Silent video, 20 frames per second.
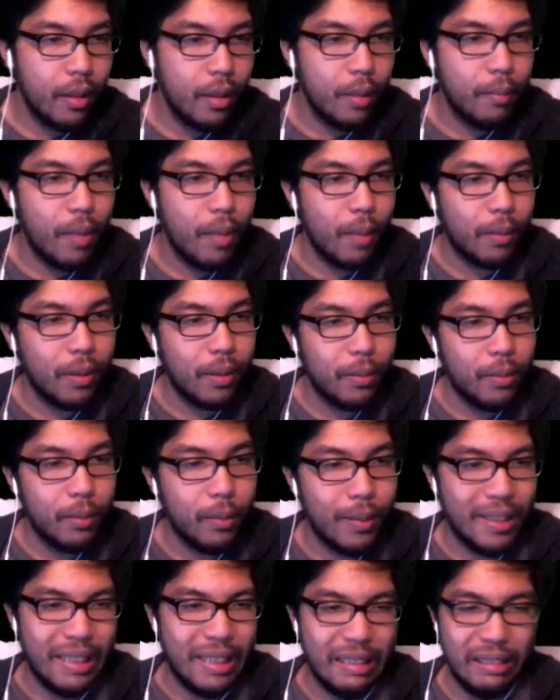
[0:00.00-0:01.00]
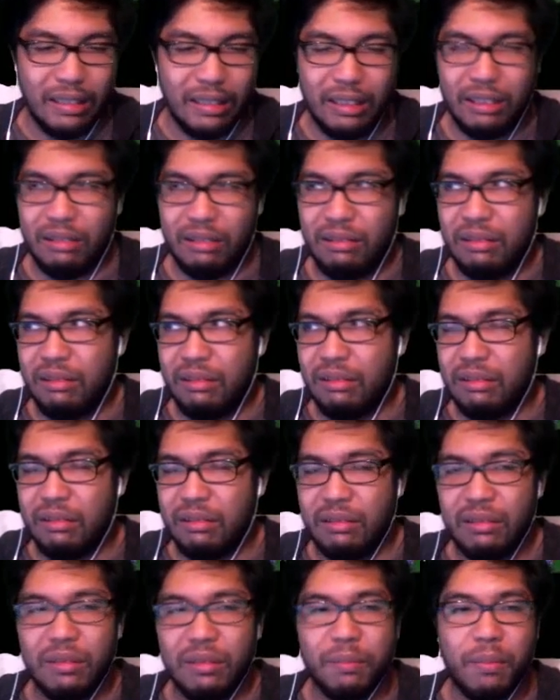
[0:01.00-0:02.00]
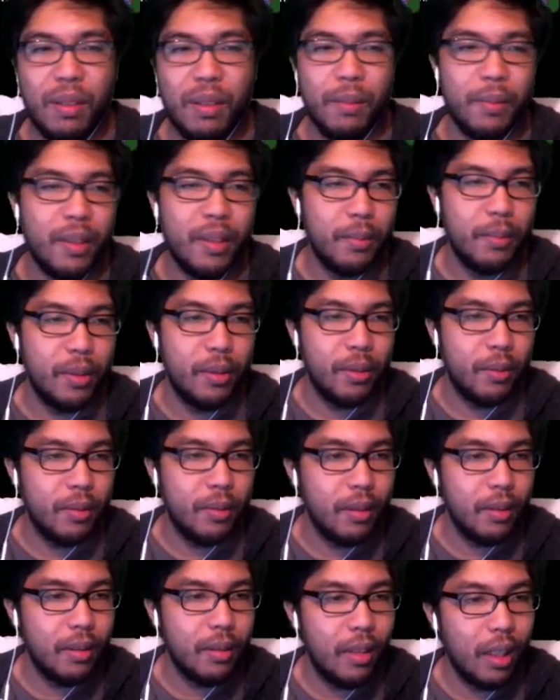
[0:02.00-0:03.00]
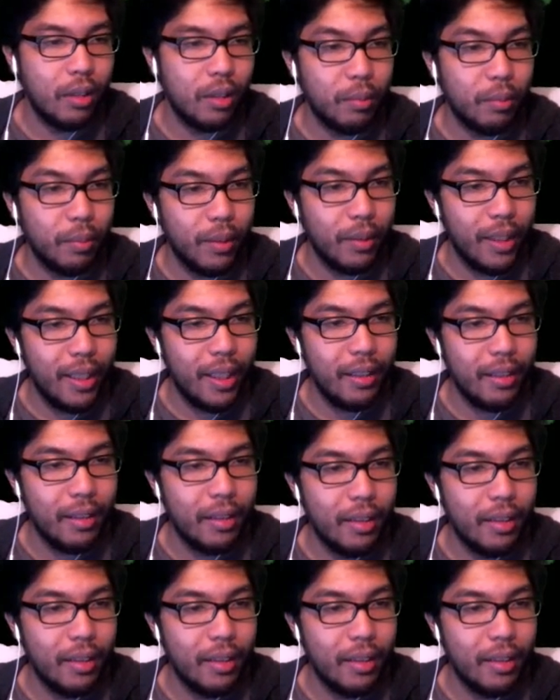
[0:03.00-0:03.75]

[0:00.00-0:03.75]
Pumpkin Moon Medallion. Ooh, the Pumpkin Moon. Hollowed Plate.